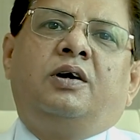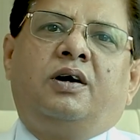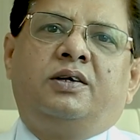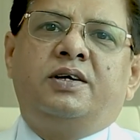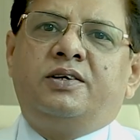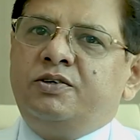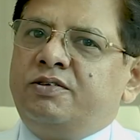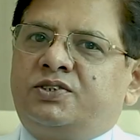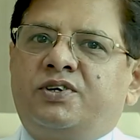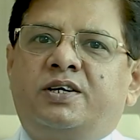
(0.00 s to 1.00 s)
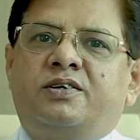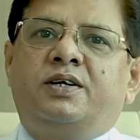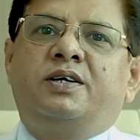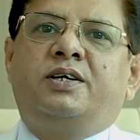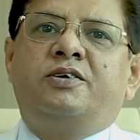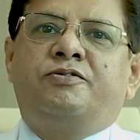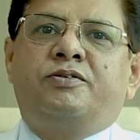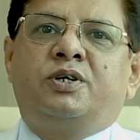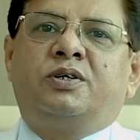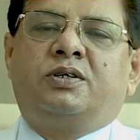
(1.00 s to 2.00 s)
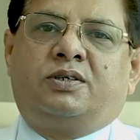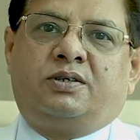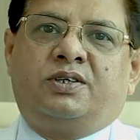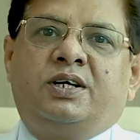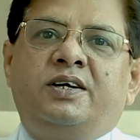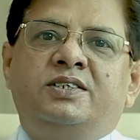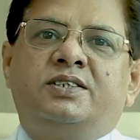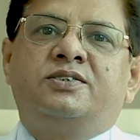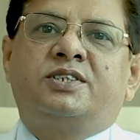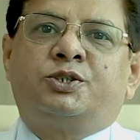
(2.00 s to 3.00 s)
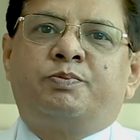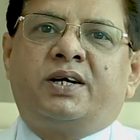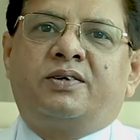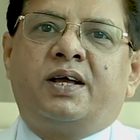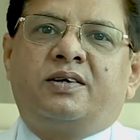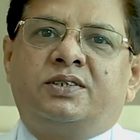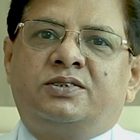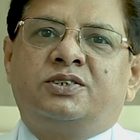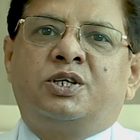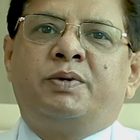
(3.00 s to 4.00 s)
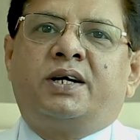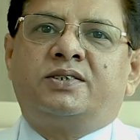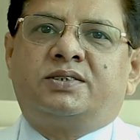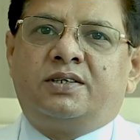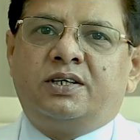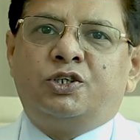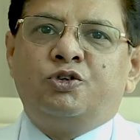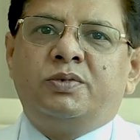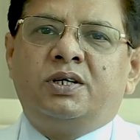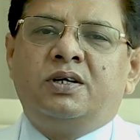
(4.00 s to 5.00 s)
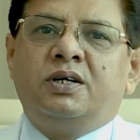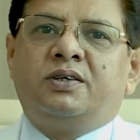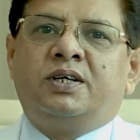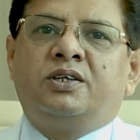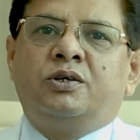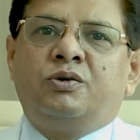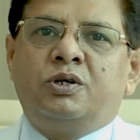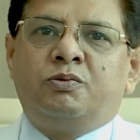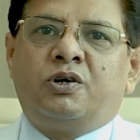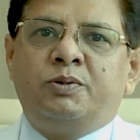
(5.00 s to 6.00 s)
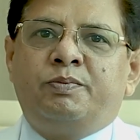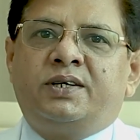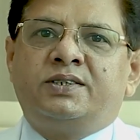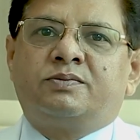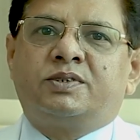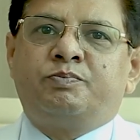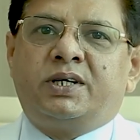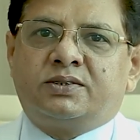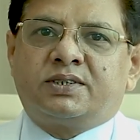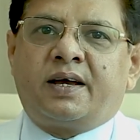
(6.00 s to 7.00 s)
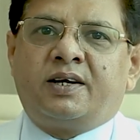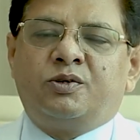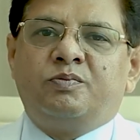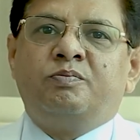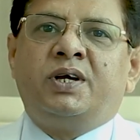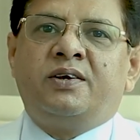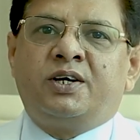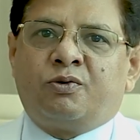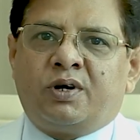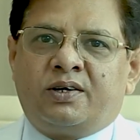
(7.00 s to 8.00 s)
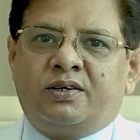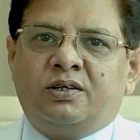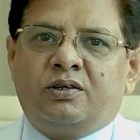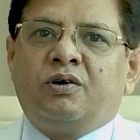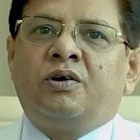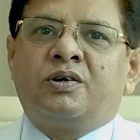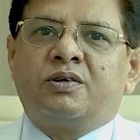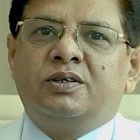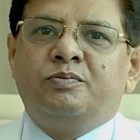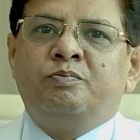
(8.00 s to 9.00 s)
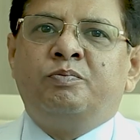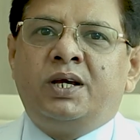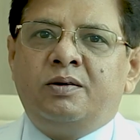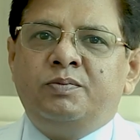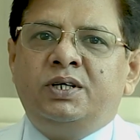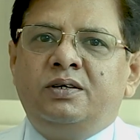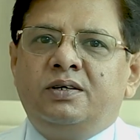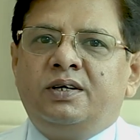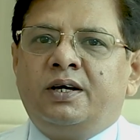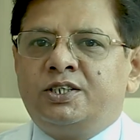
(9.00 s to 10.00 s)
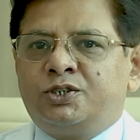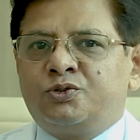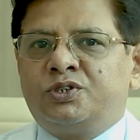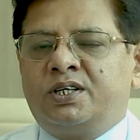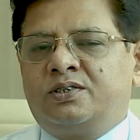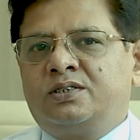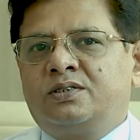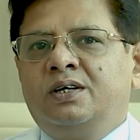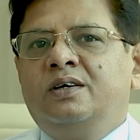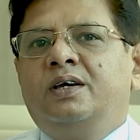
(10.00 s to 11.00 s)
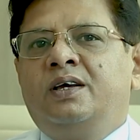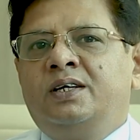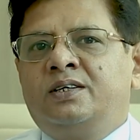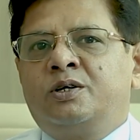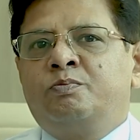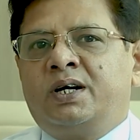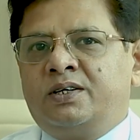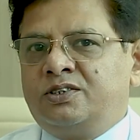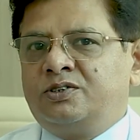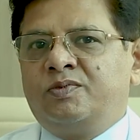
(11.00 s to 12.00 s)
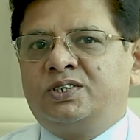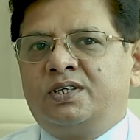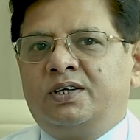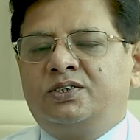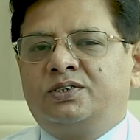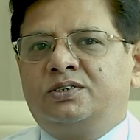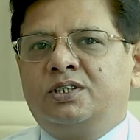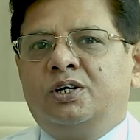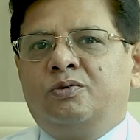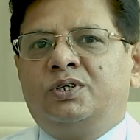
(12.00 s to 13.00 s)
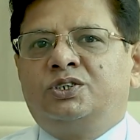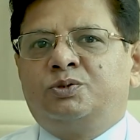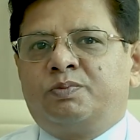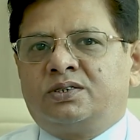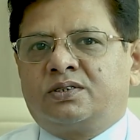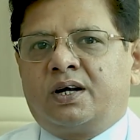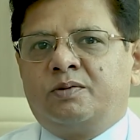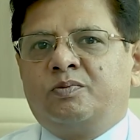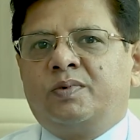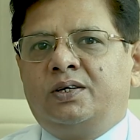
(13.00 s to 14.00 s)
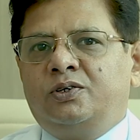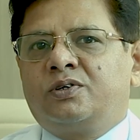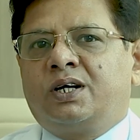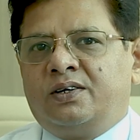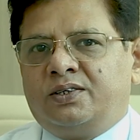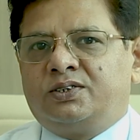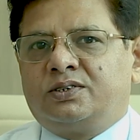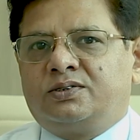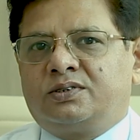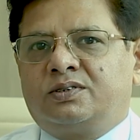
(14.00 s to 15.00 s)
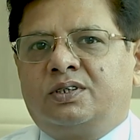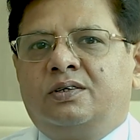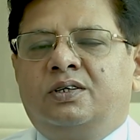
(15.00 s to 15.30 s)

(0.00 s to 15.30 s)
Other investigatory, if clinicians suspect that this is the metastatic tumor, then the whole body PET scan may be required, or may be associated any other blood investigations which is prescribed by your clinicians.